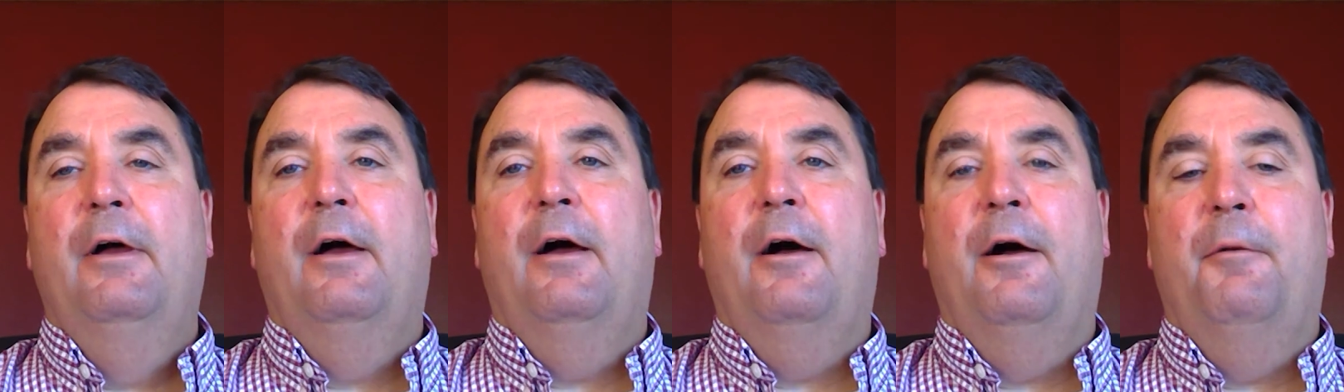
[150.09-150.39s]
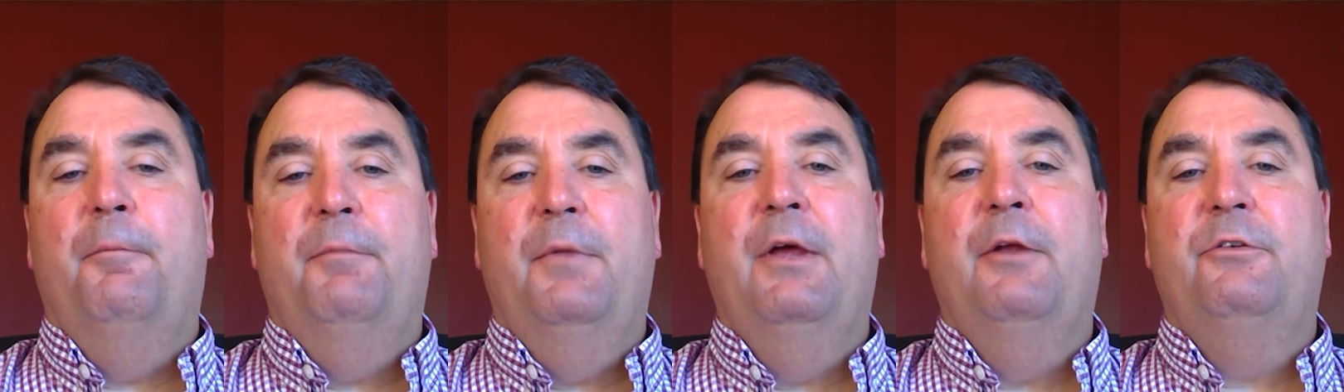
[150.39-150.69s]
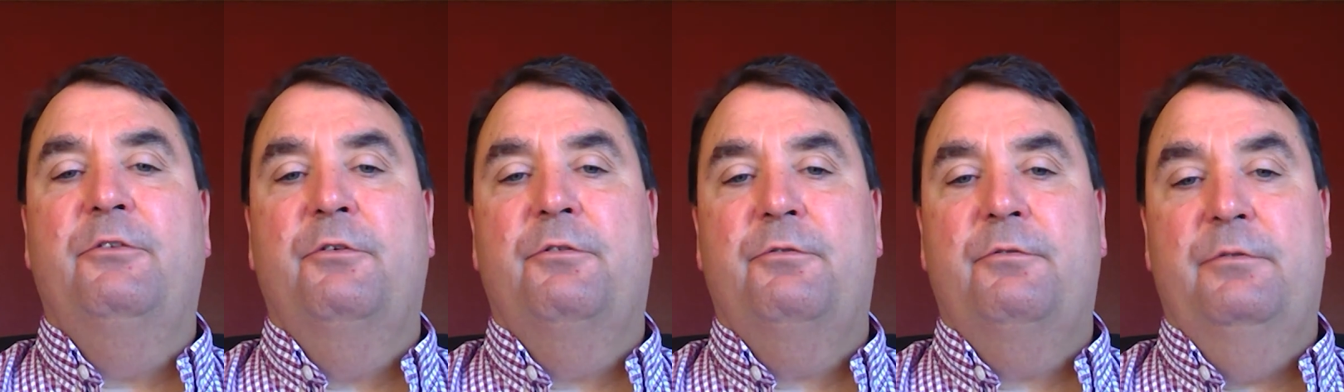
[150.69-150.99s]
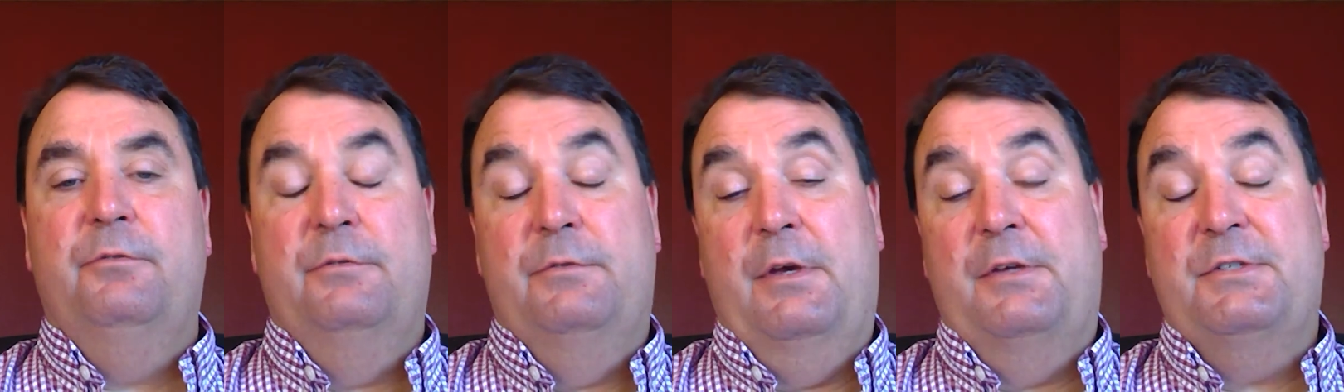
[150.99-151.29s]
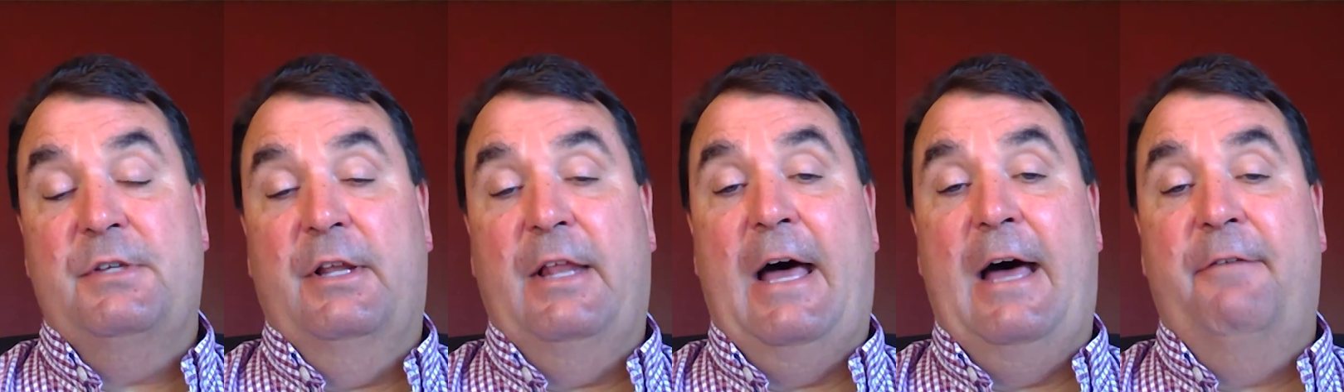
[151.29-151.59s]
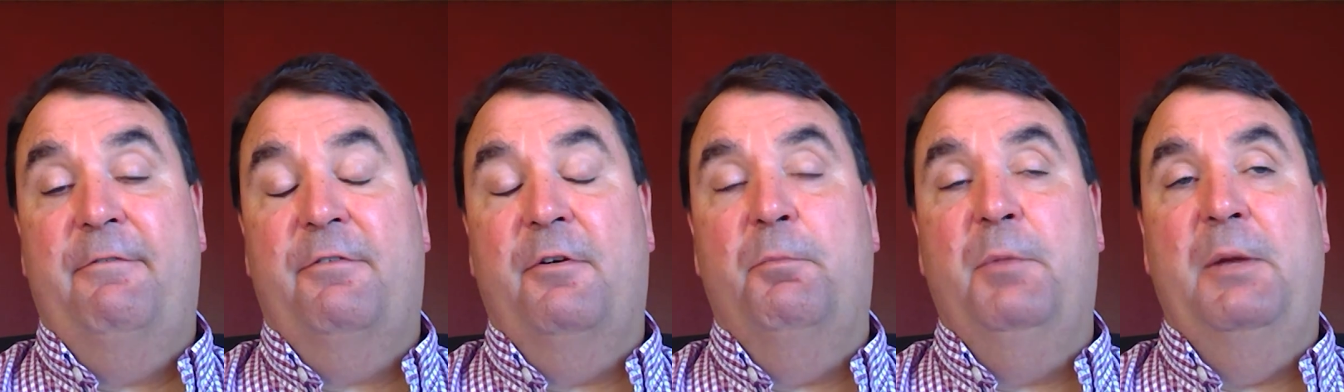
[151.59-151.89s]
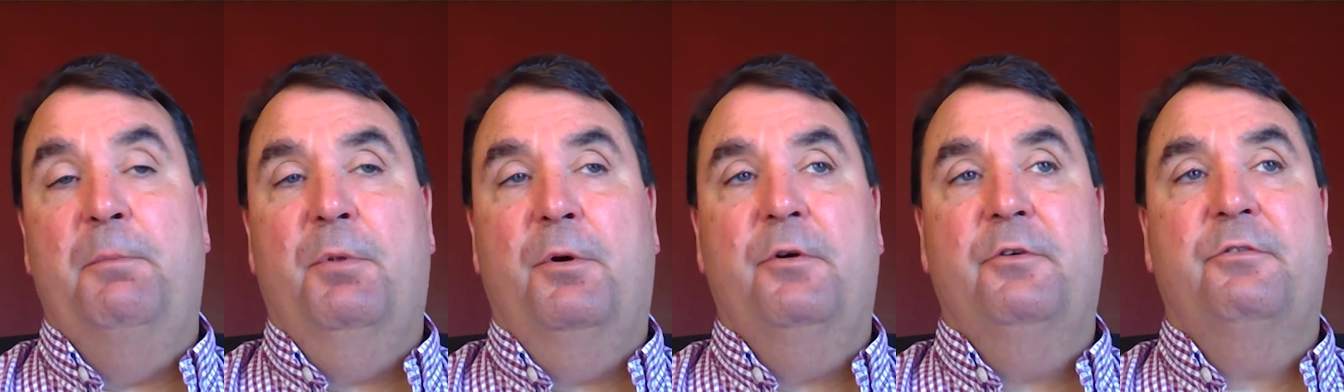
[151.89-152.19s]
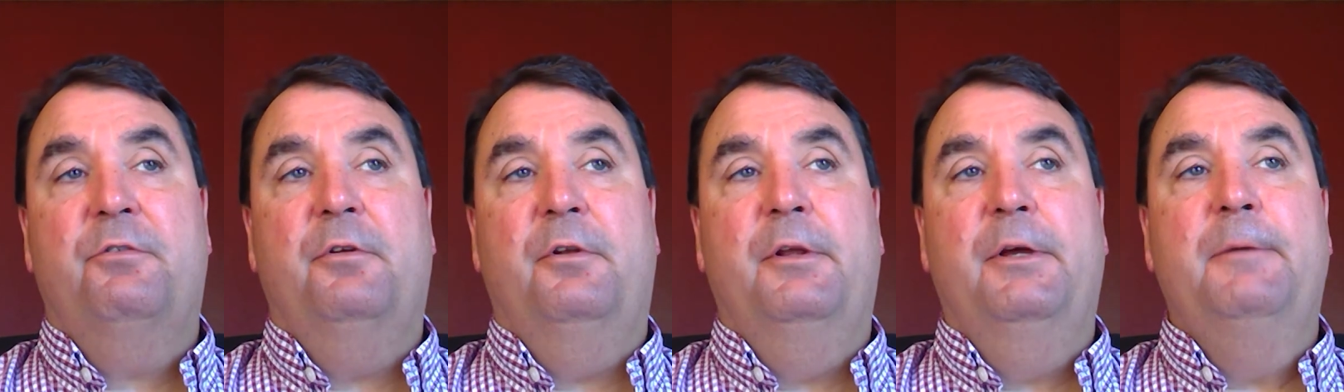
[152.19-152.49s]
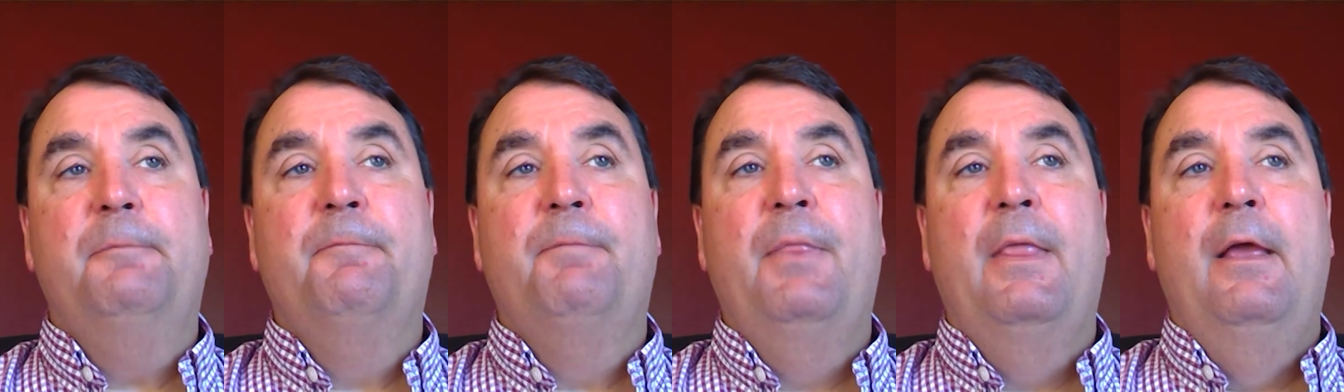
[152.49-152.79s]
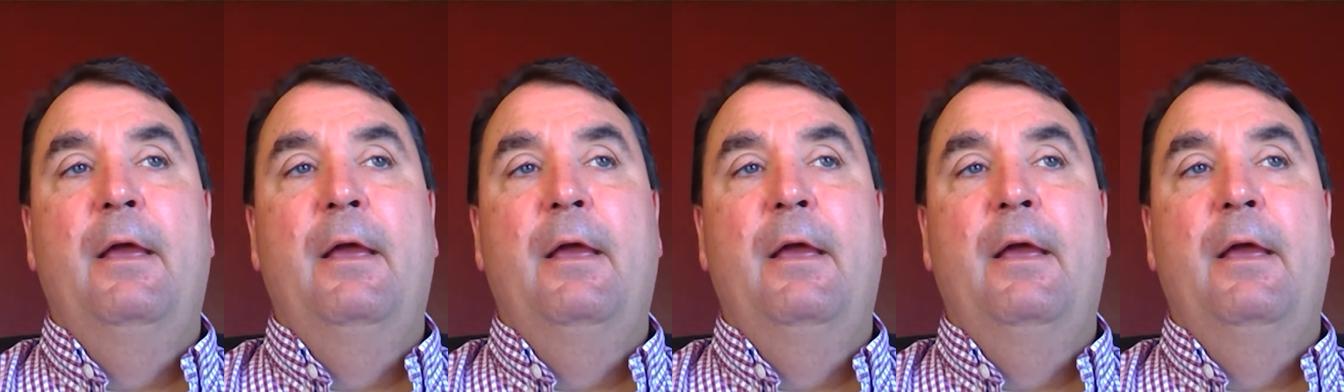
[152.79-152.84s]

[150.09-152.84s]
It just does a lot for me personally.